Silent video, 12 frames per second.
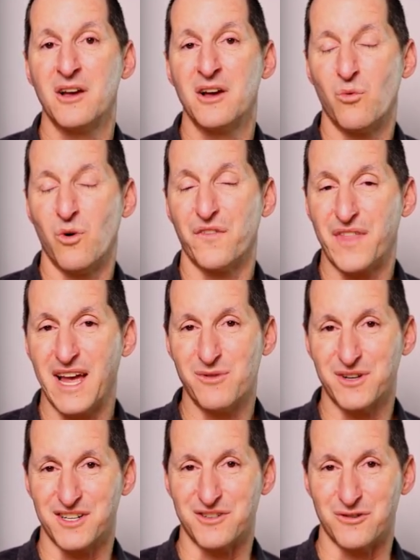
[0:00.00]
What they want
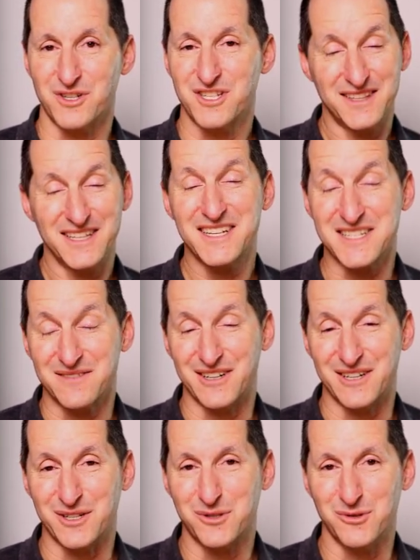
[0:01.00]
to do, which I think is a very
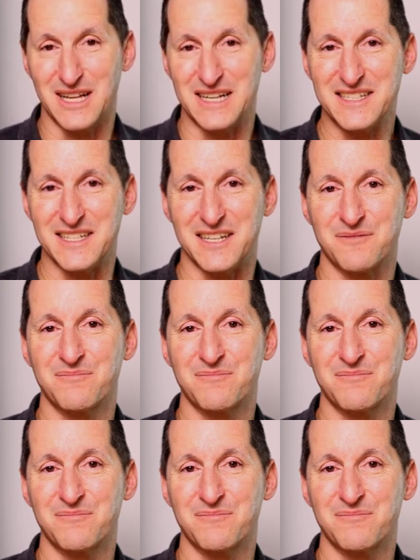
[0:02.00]
cool idea,